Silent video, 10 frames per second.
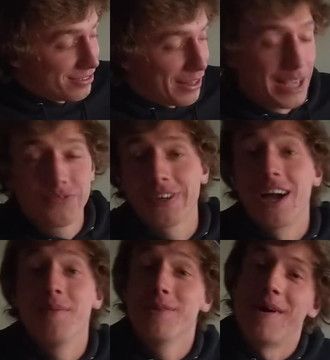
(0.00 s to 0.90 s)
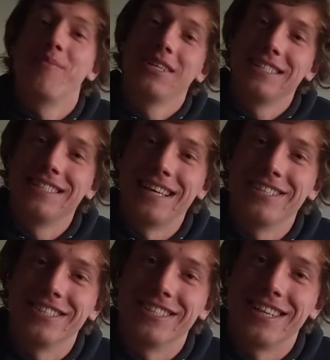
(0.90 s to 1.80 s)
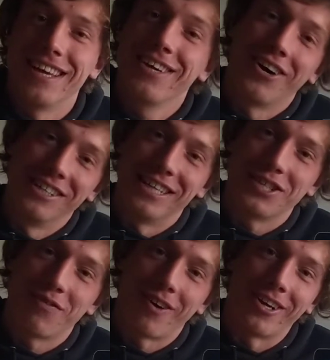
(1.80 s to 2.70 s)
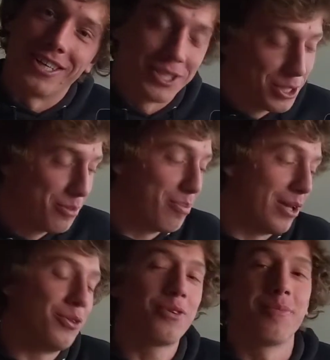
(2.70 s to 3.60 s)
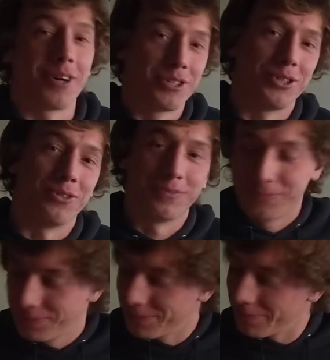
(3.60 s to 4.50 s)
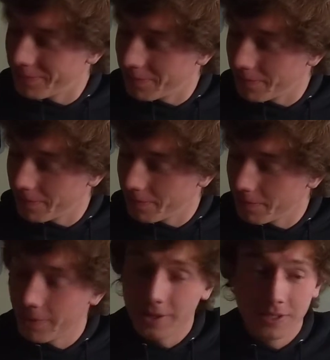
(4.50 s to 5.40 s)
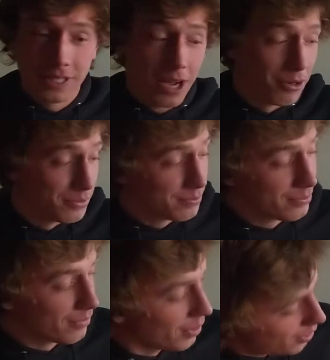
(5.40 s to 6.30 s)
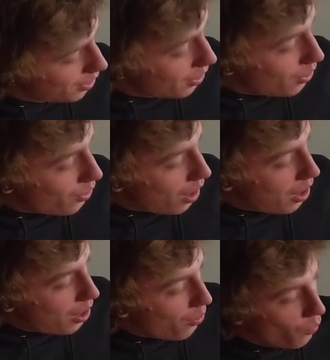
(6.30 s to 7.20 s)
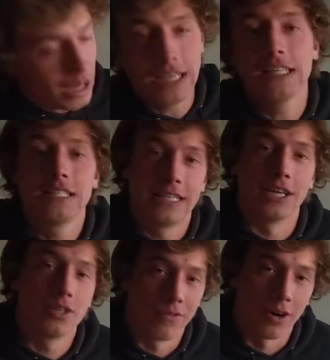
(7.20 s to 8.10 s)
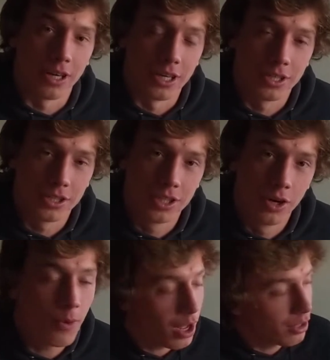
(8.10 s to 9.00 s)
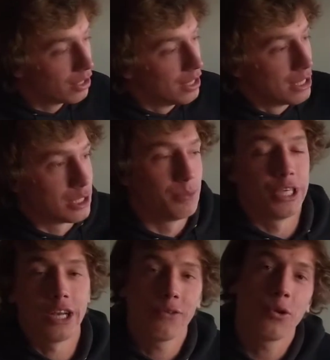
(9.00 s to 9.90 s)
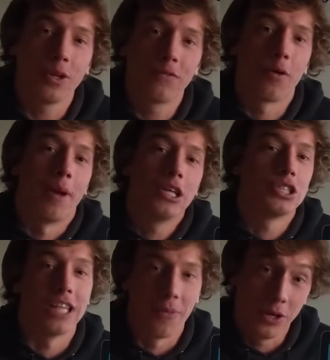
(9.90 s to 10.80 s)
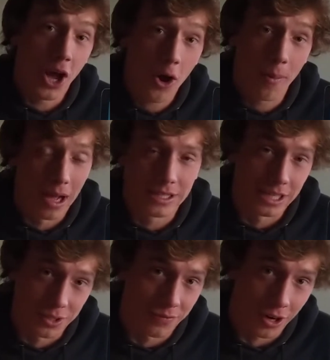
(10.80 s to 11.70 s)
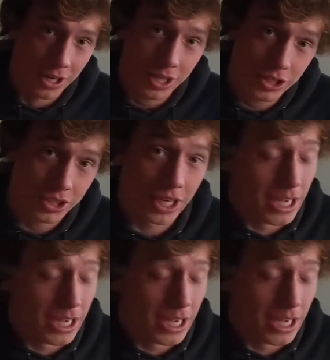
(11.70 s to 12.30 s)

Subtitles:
Thanks for coming to my presentation today on Desert Varnish by Luke Marshall. So, what is desert varnish? Well, some general information that we know about desert varnish